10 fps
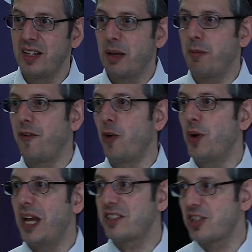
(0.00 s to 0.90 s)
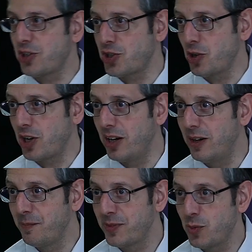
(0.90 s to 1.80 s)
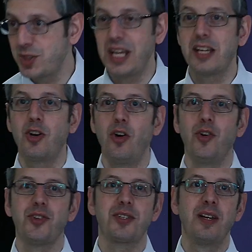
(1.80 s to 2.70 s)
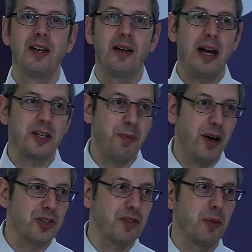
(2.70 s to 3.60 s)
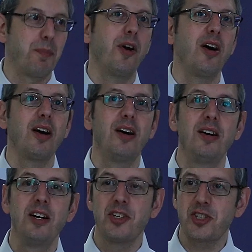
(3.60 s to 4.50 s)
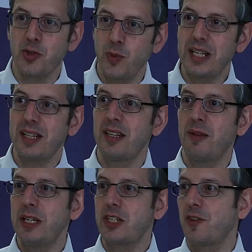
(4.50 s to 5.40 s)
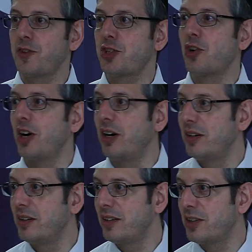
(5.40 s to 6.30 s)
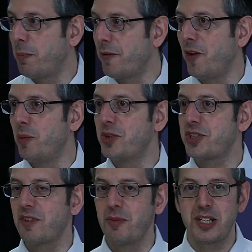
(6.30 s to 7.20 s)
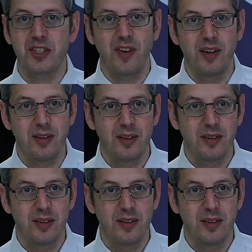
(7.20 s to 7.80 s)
That before we enter the sukkah, we say, God, as part of the bracha, sweeten the mitzvah of sukkah, the performance of the mitzvah.